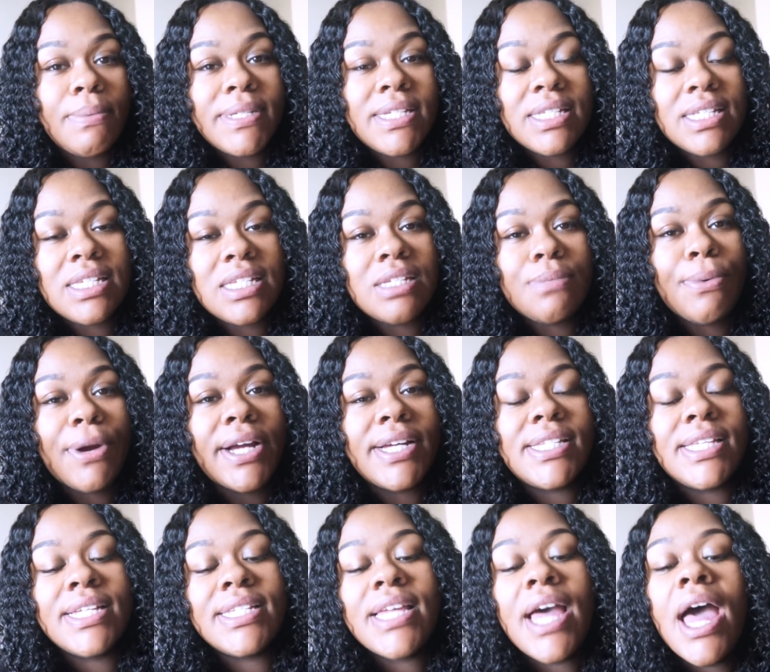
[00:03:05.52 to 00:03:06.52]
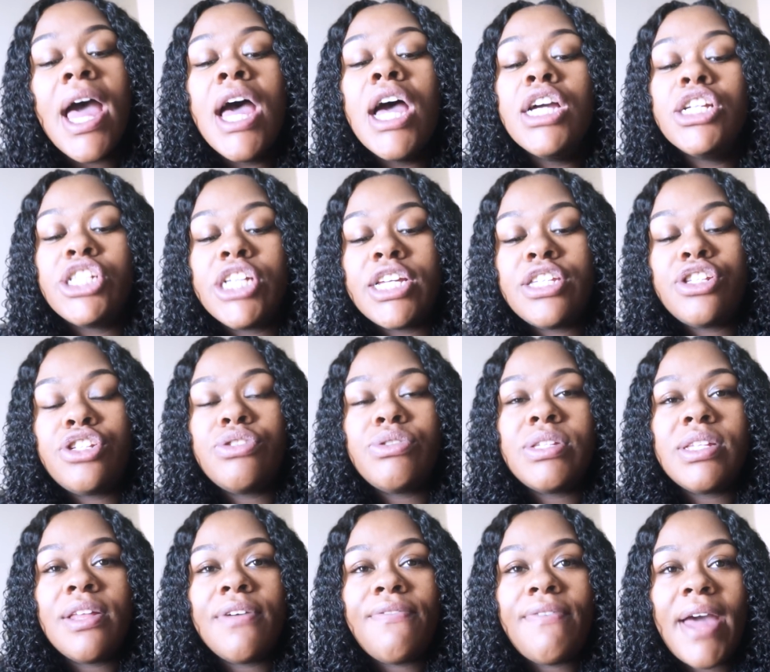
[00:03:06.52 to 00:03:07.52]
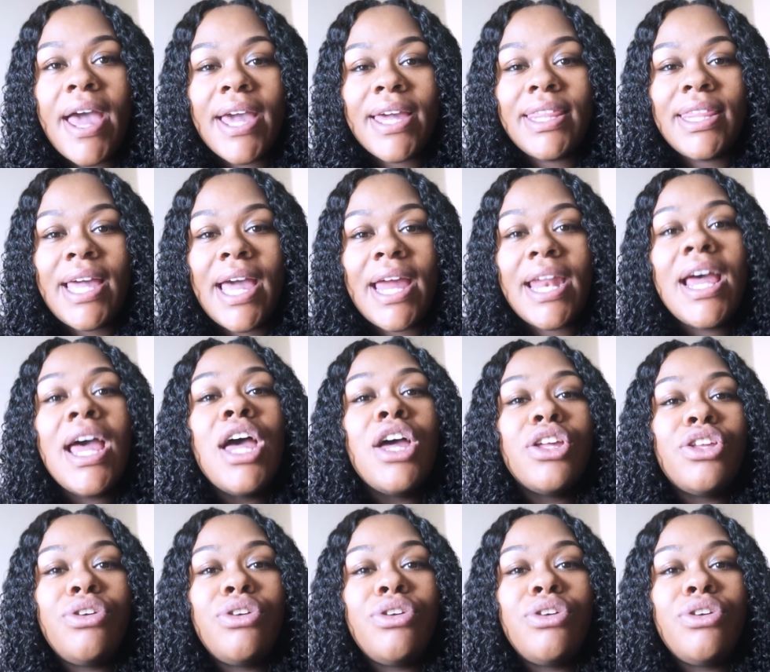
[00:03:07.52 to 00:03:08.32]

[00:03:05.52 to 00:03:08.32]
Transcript: business's prices just due to the fact that